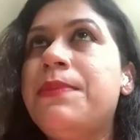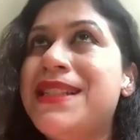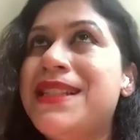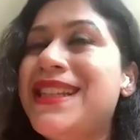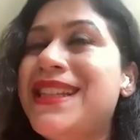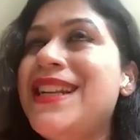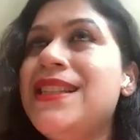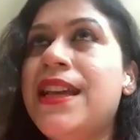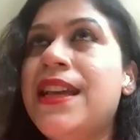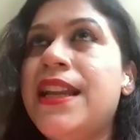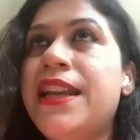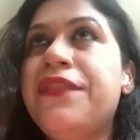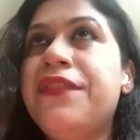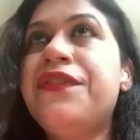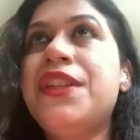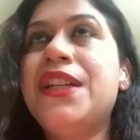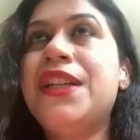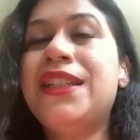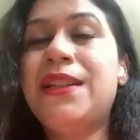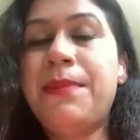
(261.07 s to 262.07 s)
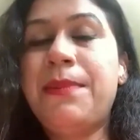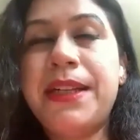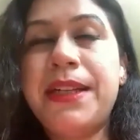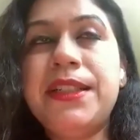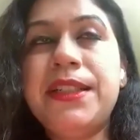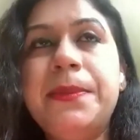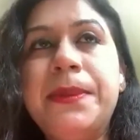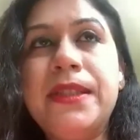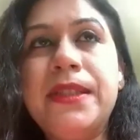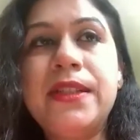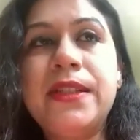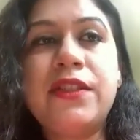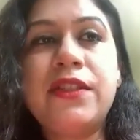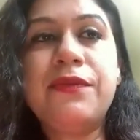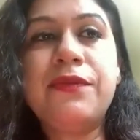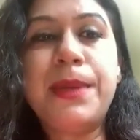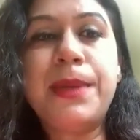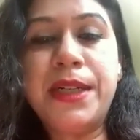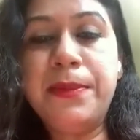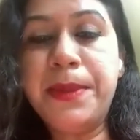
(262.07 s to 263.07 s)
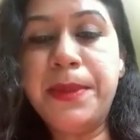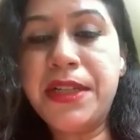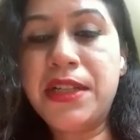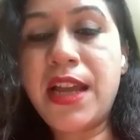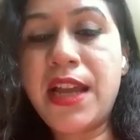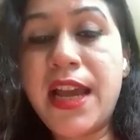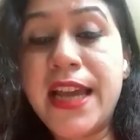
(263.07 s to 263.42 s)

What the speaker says: besides the NFT and the metaverse,